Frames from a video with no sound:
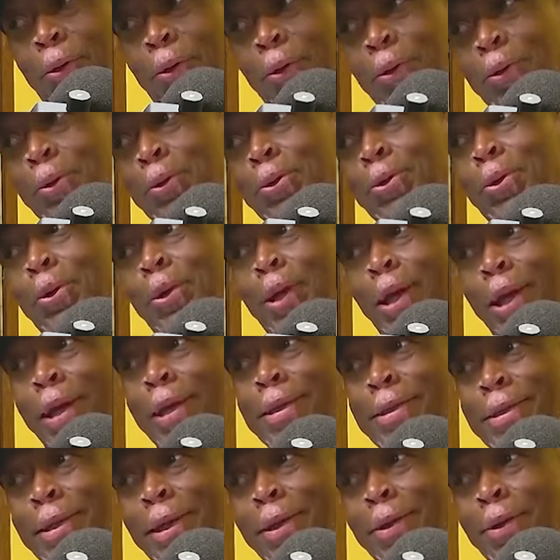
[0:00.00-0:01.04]
lose your
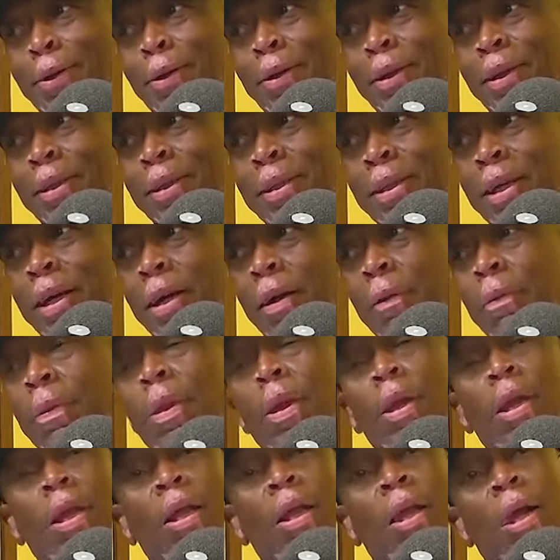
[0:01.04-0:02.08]
nails. And oh, all that, I get you.
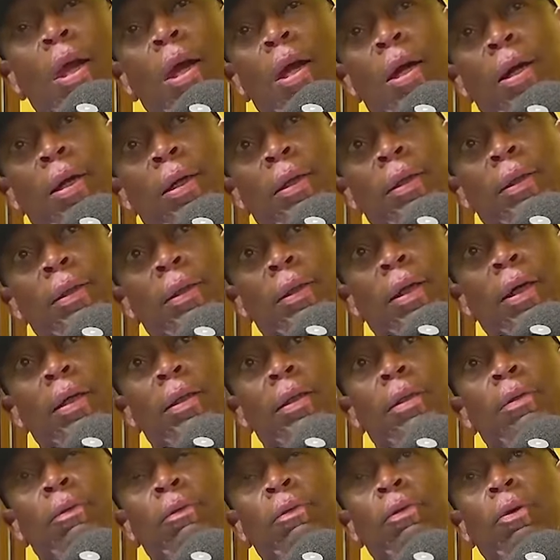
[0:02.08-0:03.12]
Yeah.
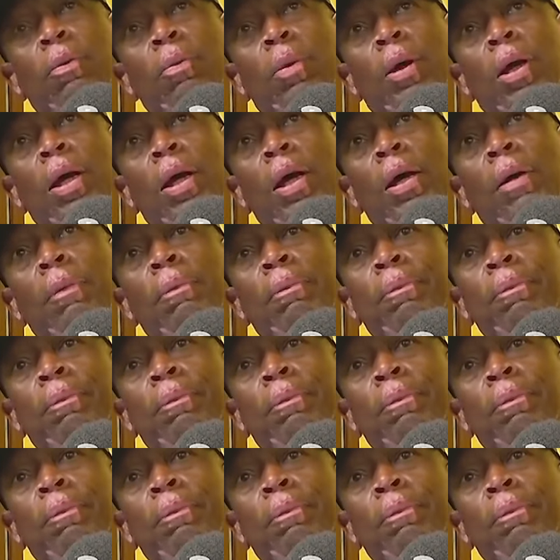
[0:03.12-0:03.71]
Right from there,